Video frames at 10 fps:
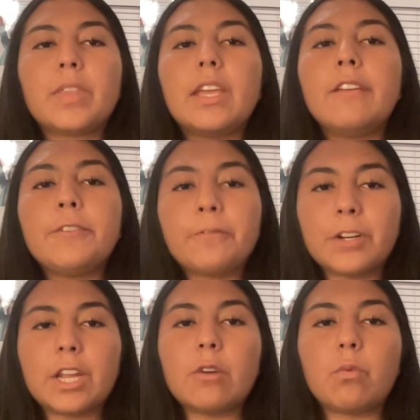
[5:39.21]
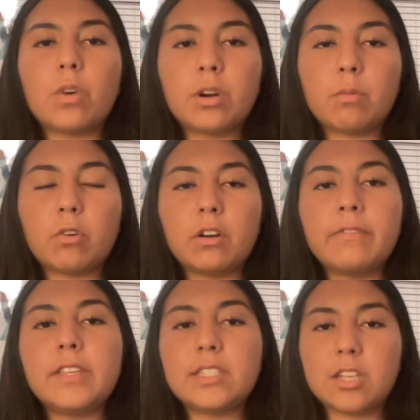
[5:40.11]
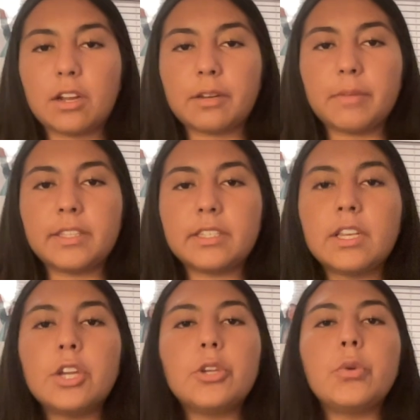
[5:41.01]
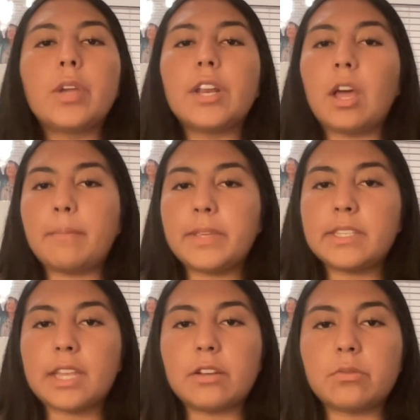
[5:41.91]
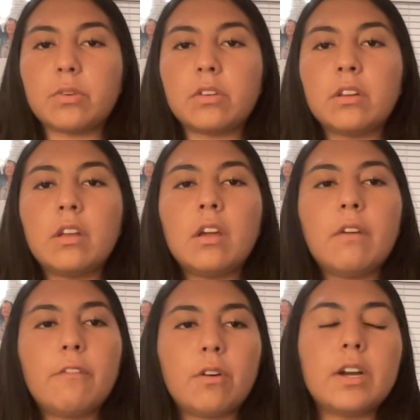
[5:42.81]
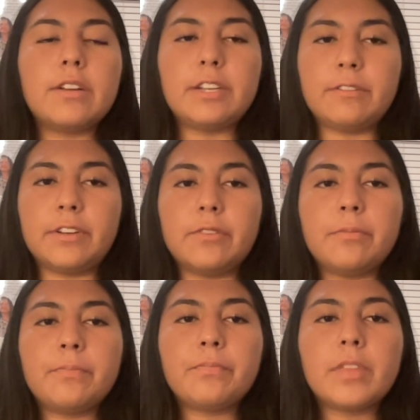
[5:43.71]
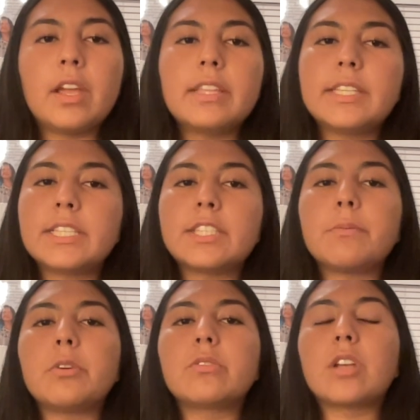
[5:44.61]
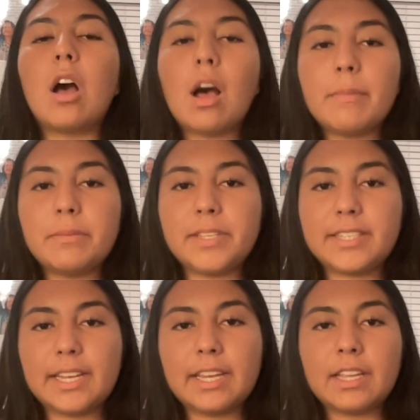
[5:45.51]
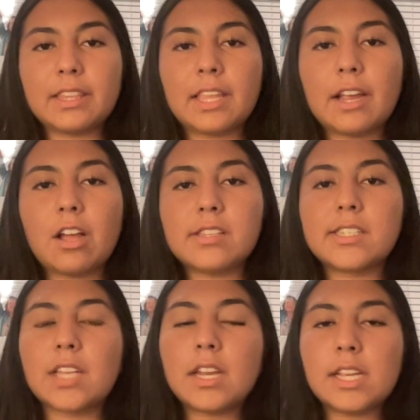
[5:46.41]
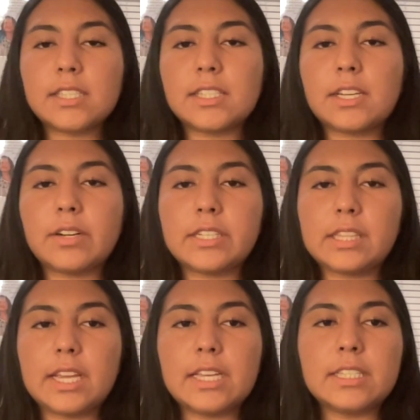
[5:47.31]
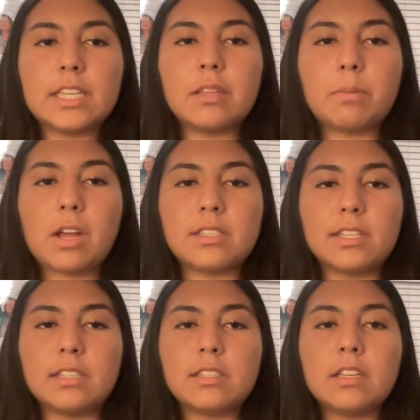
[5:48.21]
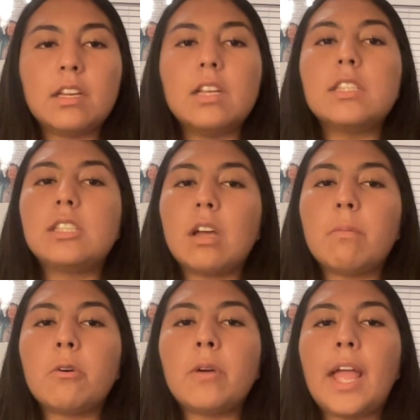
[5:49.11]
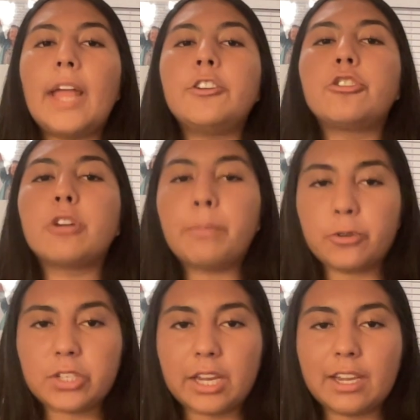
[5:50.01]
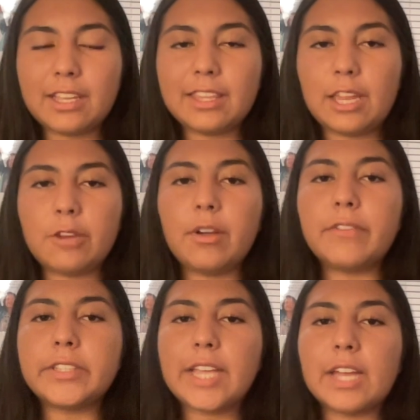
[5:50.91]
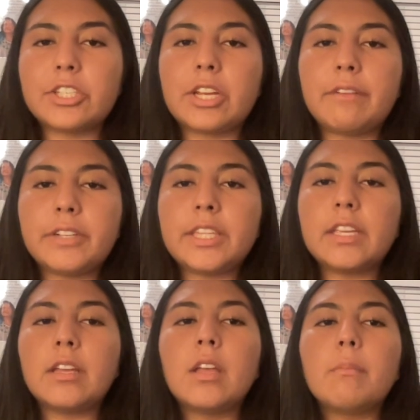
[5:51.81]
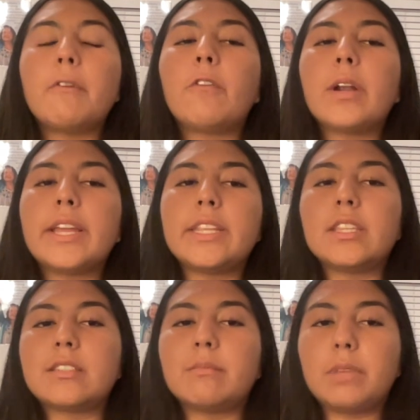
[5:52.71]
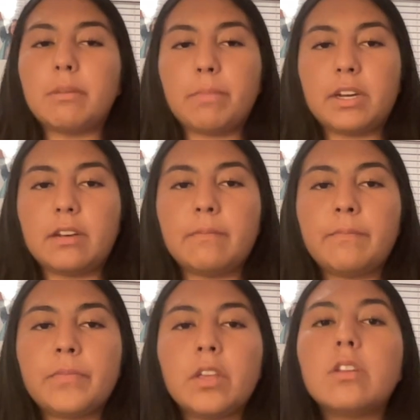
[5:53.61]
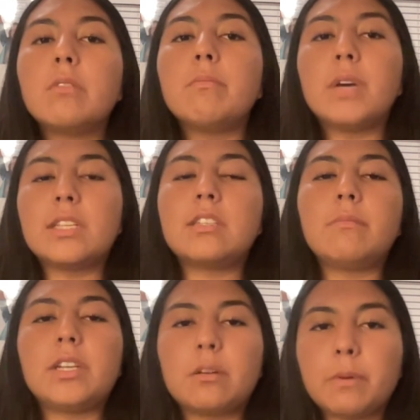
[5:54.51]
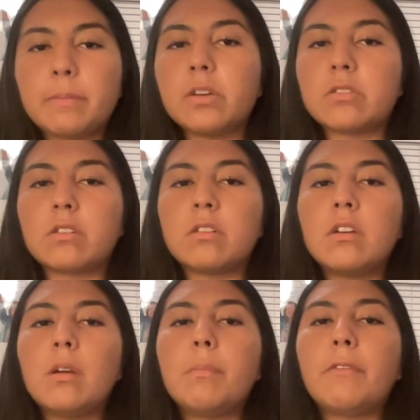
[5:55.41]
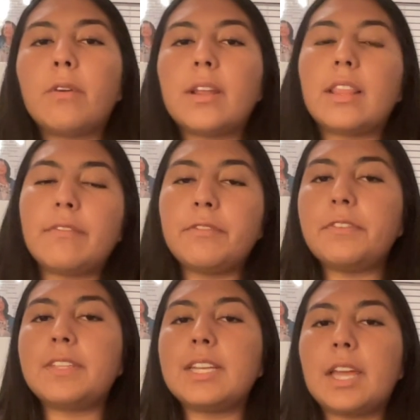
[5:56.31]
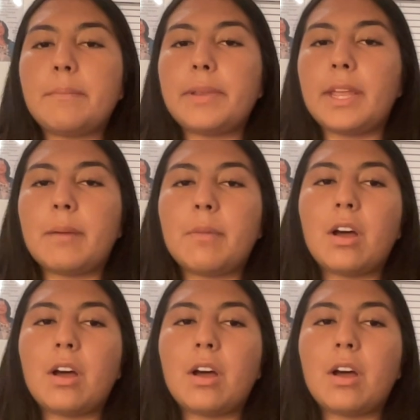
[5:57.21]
If you forget one or more of these documents, you cannot be scheduled for an interview. This is the most common mistake that causes unnecessary delays in the process. Double and triple check that you have attached everything before hitting the submit button. You must submit your proposal before 11:59 p.m.